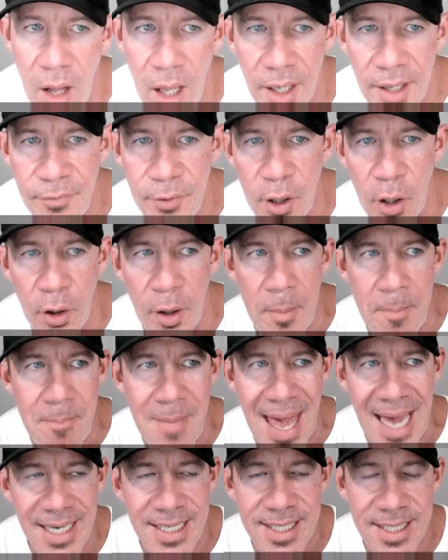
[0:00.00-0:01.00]
if you go to M E
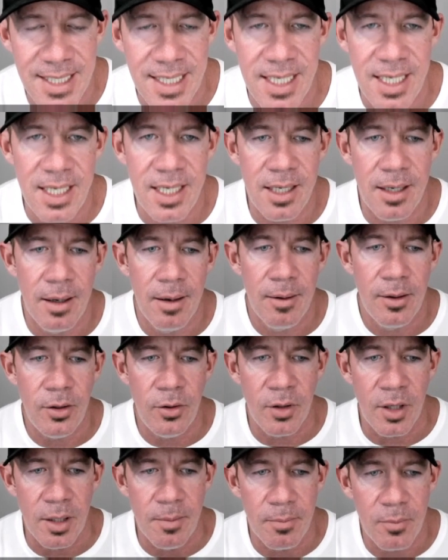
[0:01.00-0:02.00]
X C, you
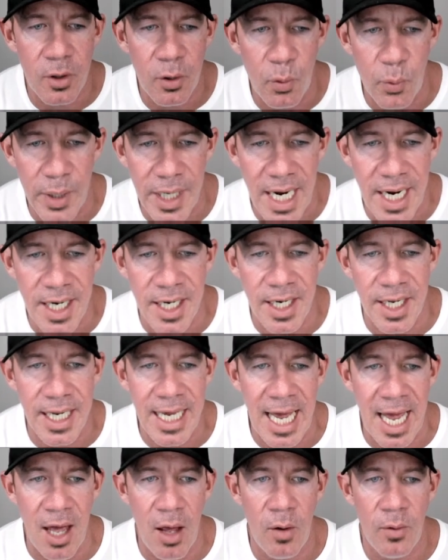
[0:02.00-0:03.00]
can create an
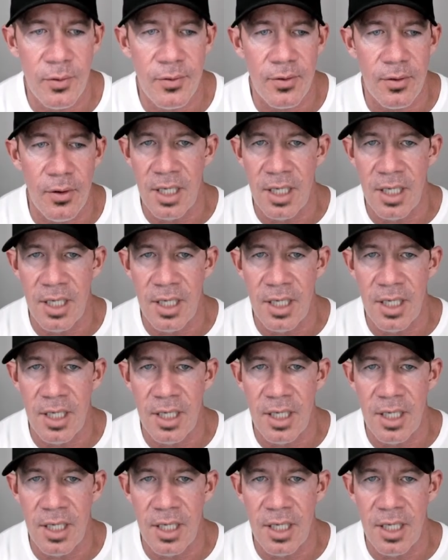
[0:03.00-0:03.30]
account.